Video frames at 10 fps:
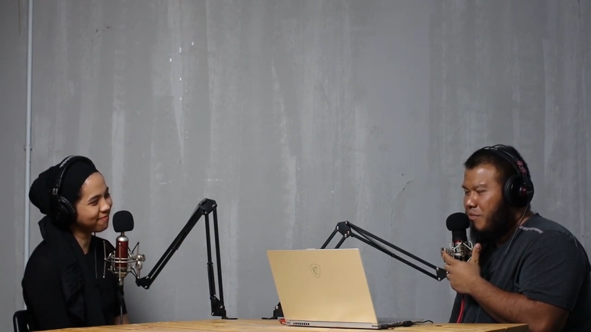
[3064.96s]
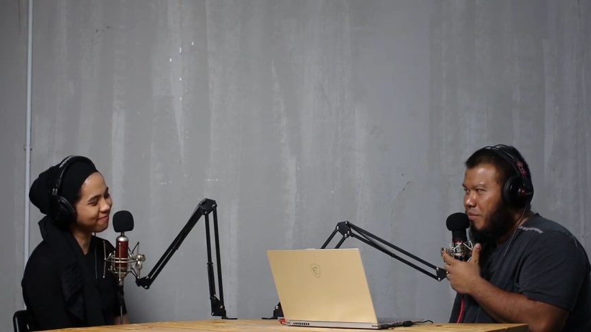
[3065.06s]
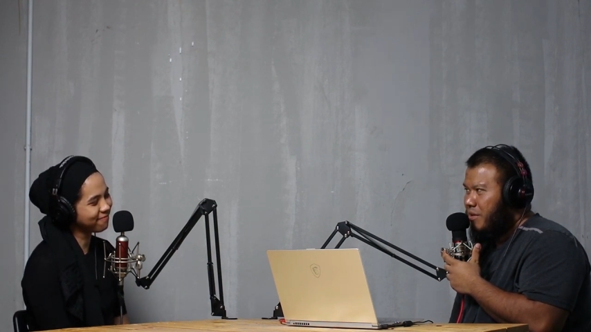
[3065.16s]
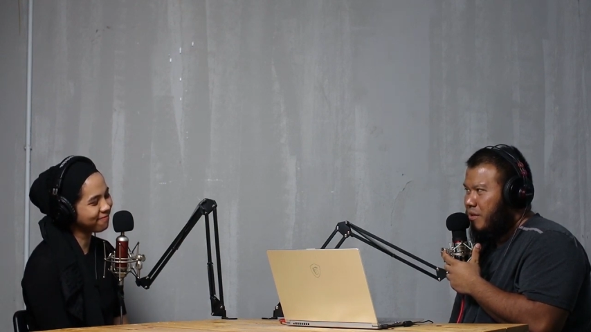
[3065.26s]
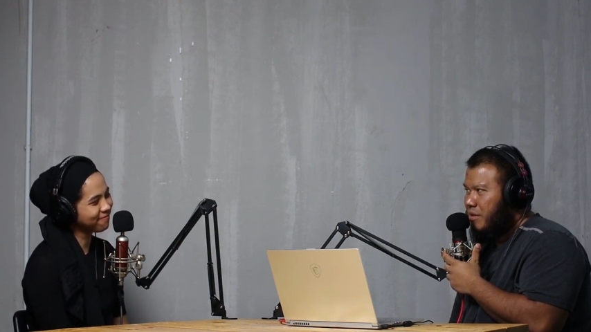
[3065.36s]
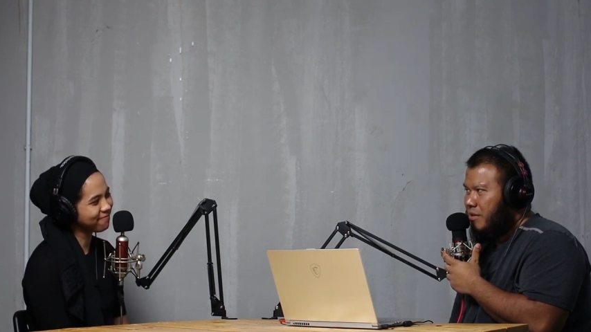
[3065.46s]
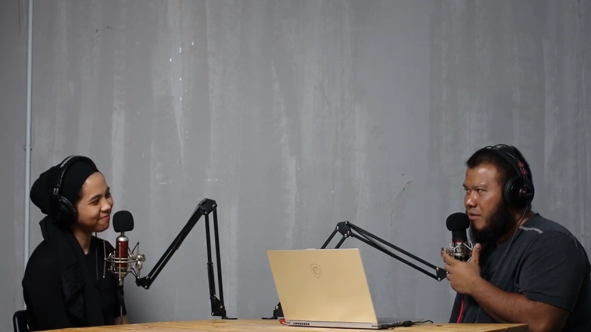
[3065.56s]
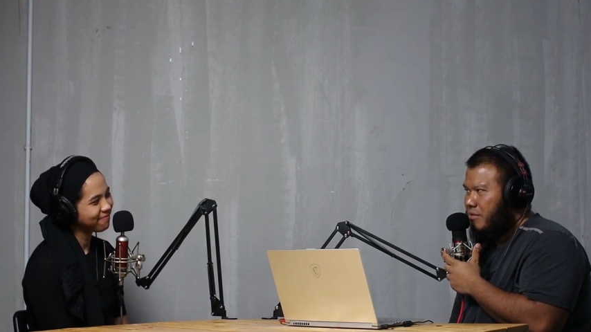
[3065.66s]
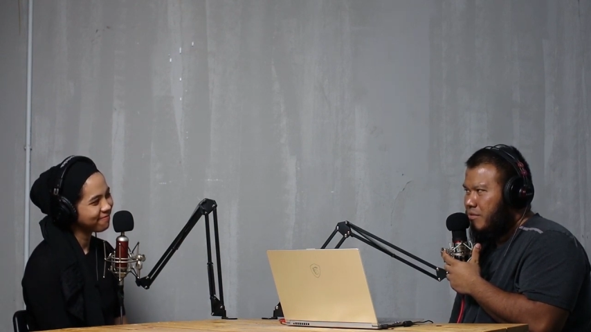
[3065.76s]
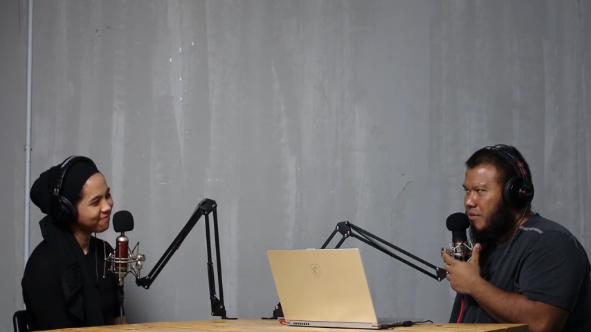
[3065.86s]
Speaker 1: women
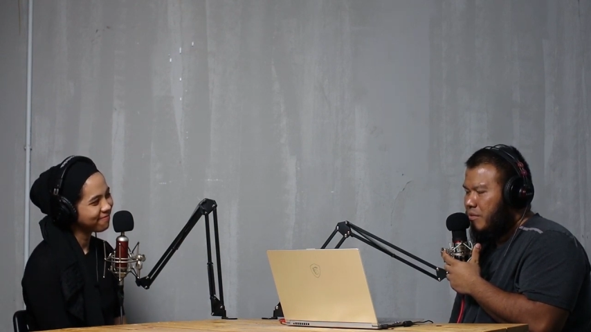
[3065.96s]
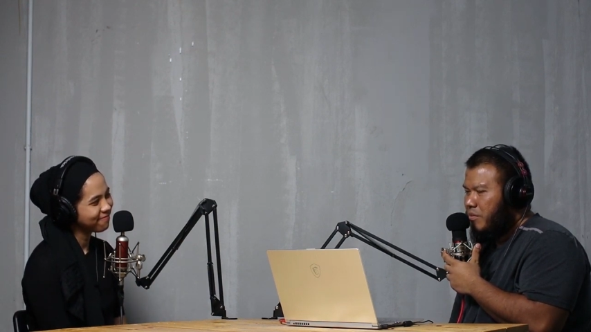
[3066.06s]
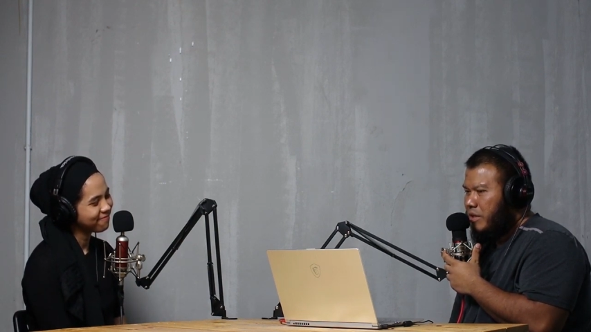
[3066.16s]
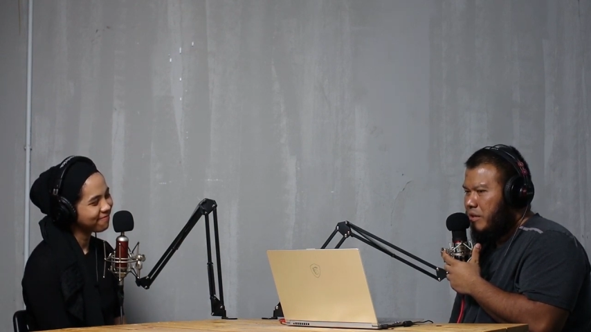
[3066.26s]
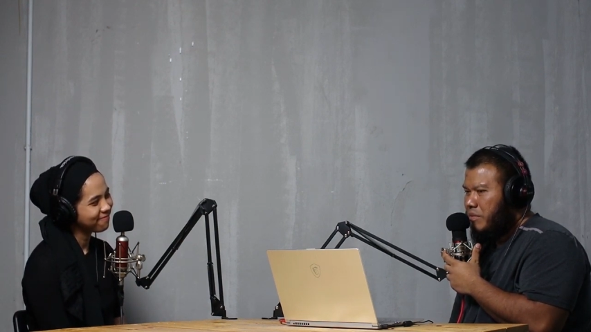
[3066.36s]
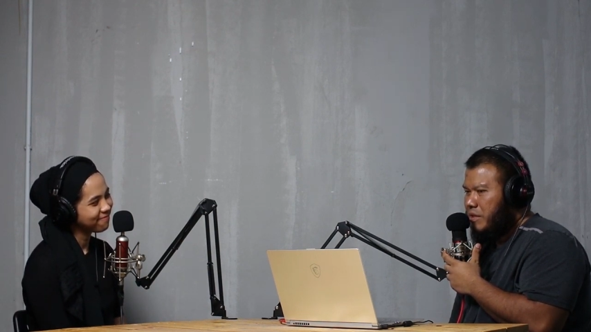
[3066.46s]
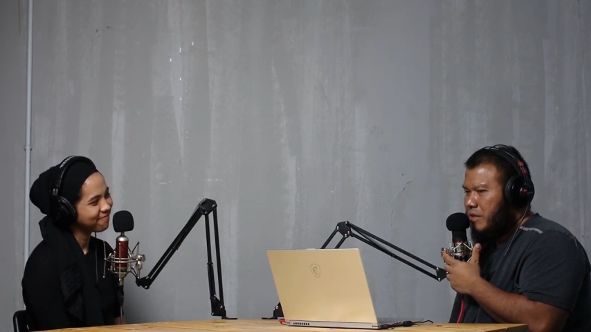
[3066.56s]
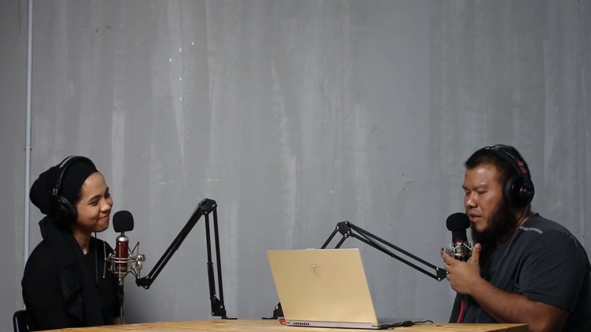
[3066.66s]
uh, with the body image.